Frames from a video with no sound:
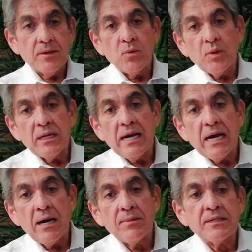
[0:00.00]
we'll
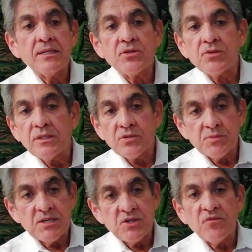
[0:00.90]
have an internet
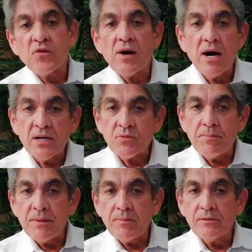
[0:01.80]
transmission for 100
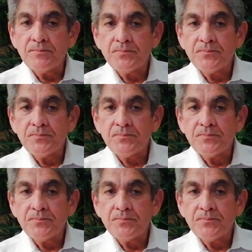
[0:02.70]
people.